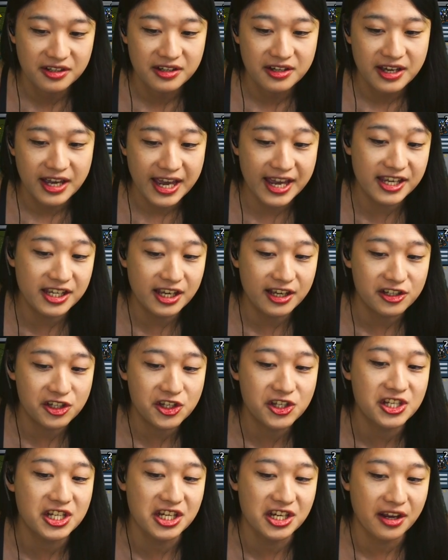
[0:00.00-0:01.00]

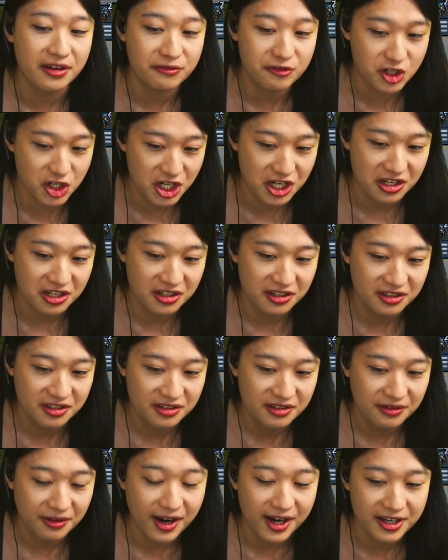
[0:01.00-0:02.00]
ASDFG,
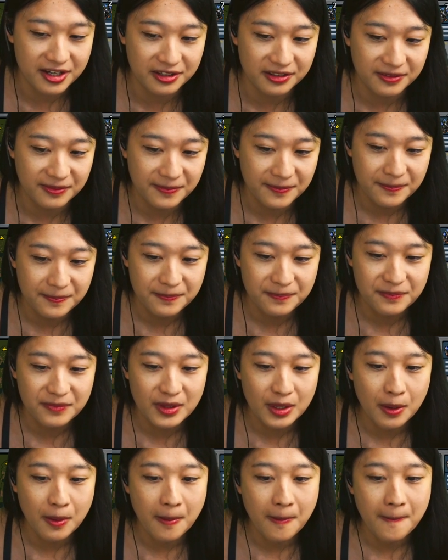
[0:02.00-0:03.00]
right?
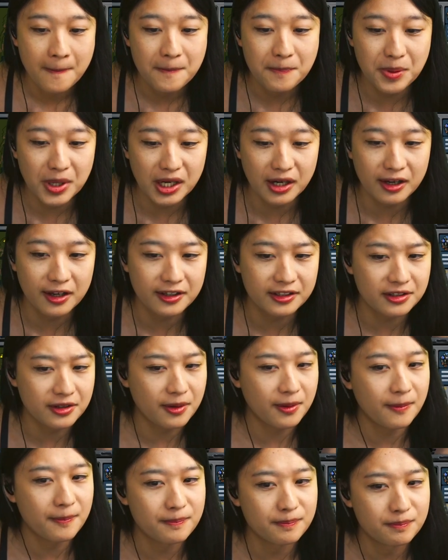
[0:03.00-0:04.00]
But
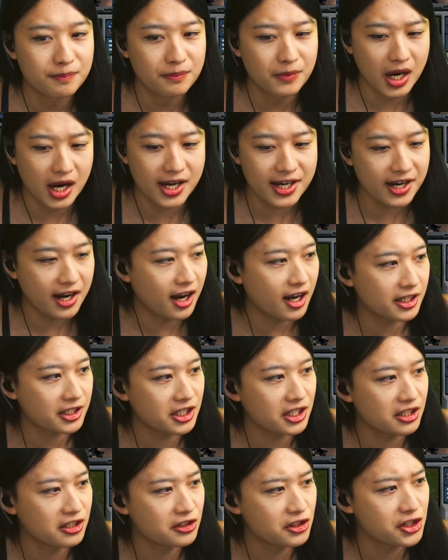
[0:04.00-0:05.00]
my
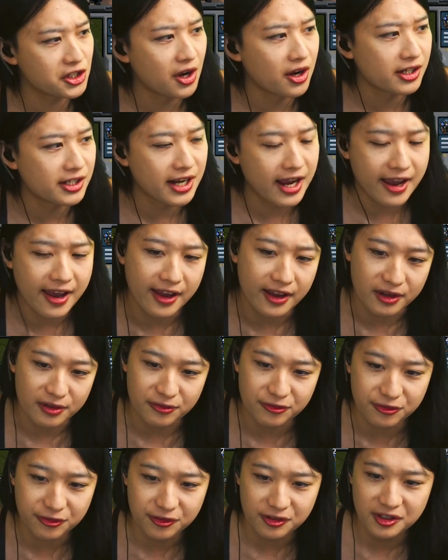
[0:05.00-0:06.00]
hotkey is on
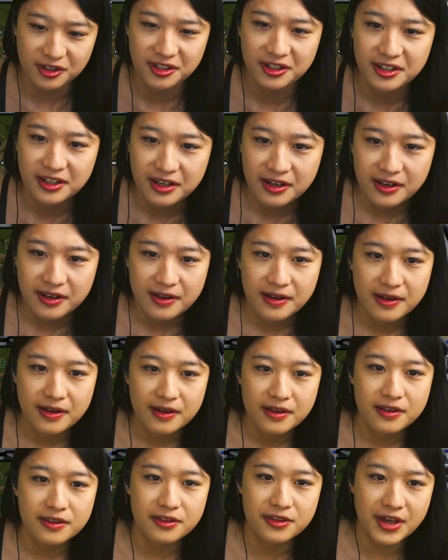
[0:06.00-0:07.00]
F.
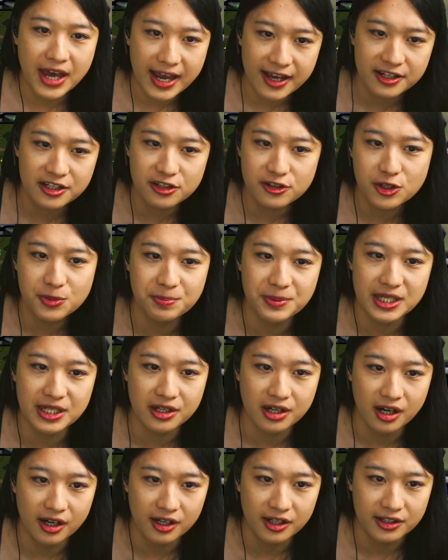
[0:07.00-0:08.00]
That is
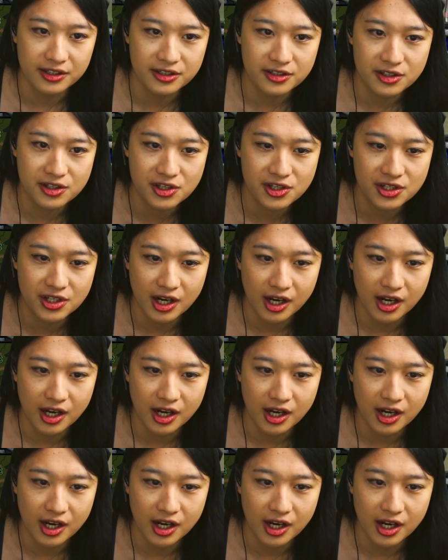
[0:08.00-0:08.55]
because,